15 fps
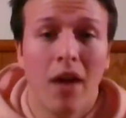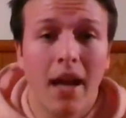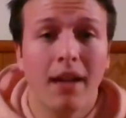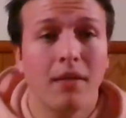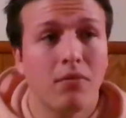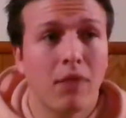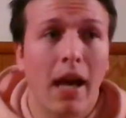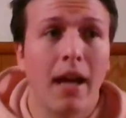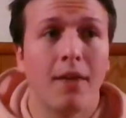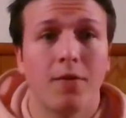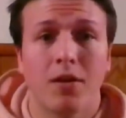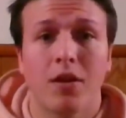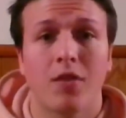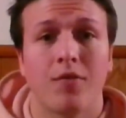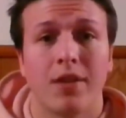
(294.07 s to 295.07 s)
And kind of
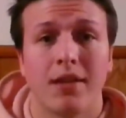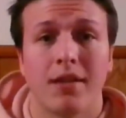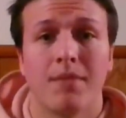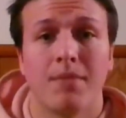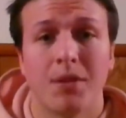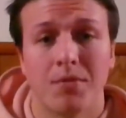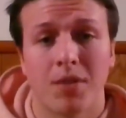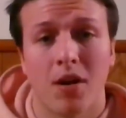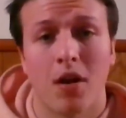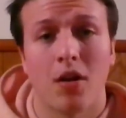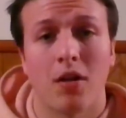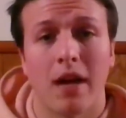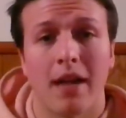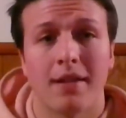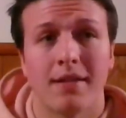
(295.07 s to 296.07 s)
with good reason. Mitch
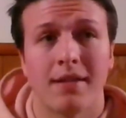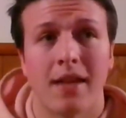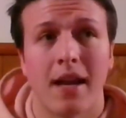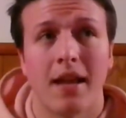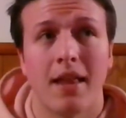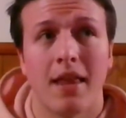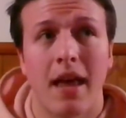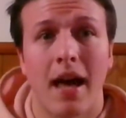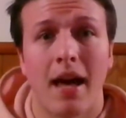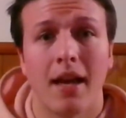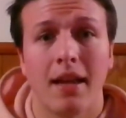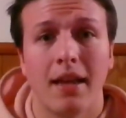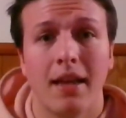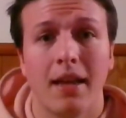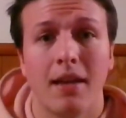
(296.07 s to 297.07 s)
McConnell has said that
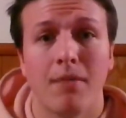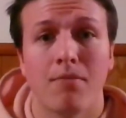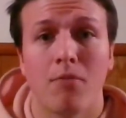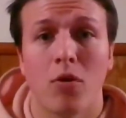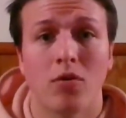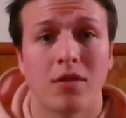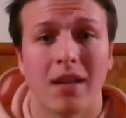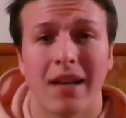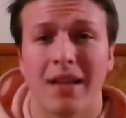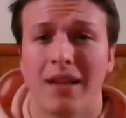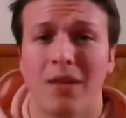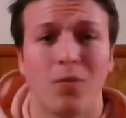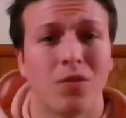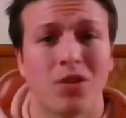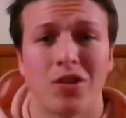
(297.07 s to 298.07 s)
he most
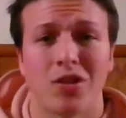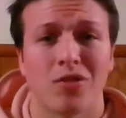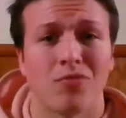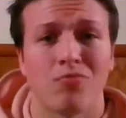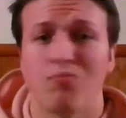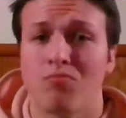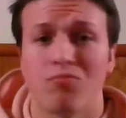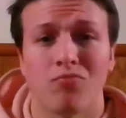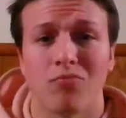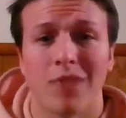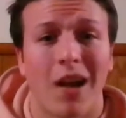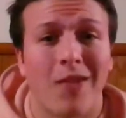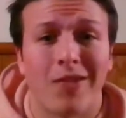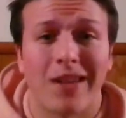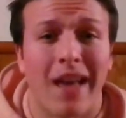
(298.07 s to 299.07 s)
likely would just
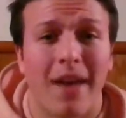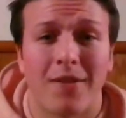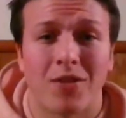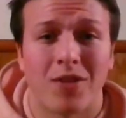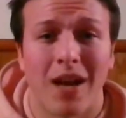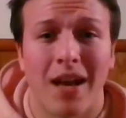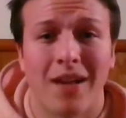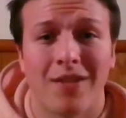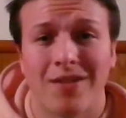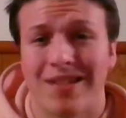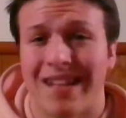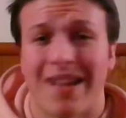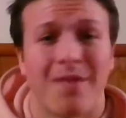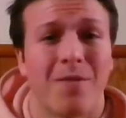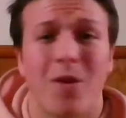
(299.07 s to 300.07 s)
not really have a trial,
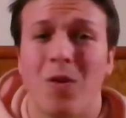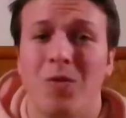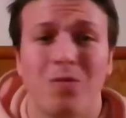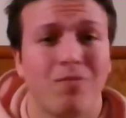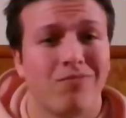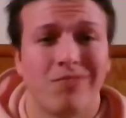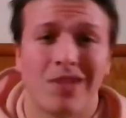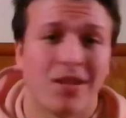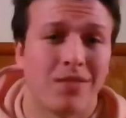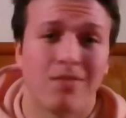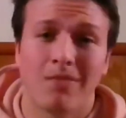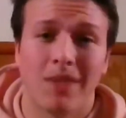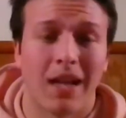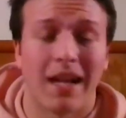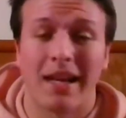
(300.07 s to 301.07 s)
just kind of vote, just
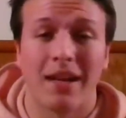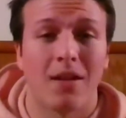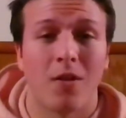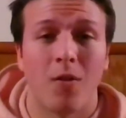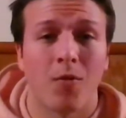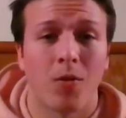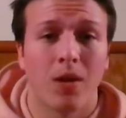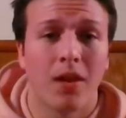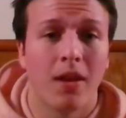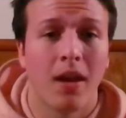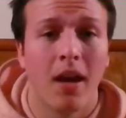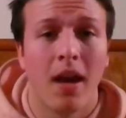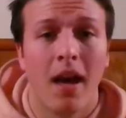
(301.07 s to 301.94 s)
kind of get it over with.